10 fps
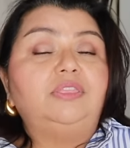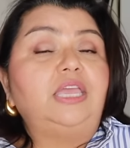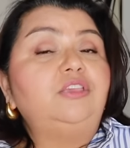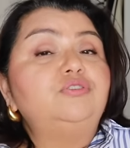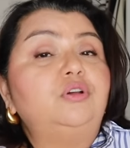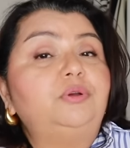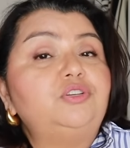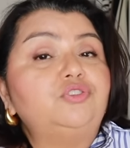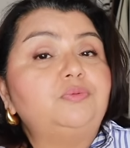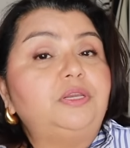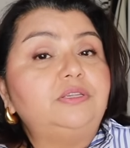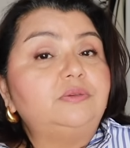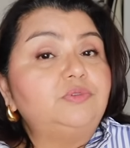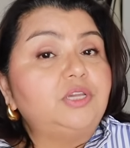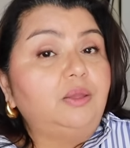Thank you. Thank you so much for spending
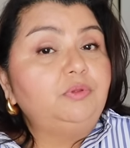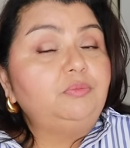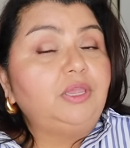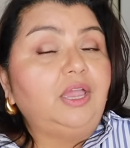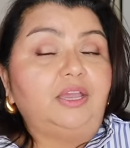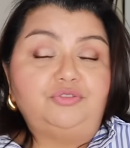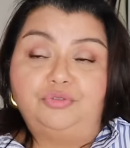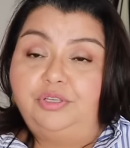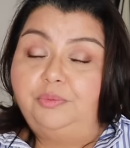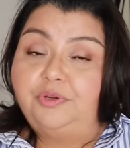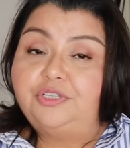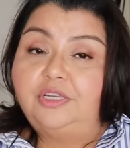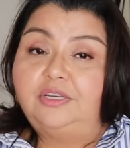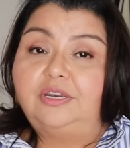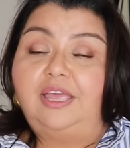some time with me. I truly
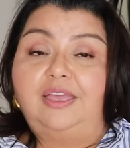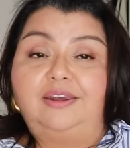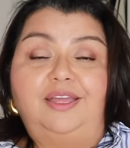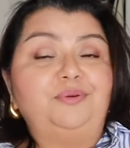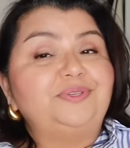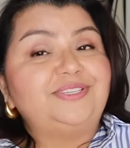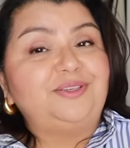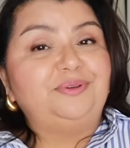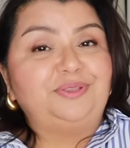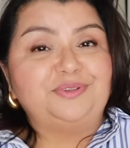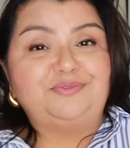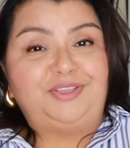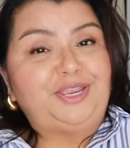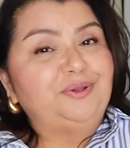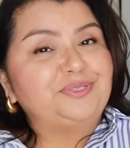appreciate it, and I hope to see you in those
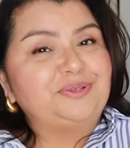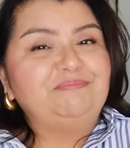videos.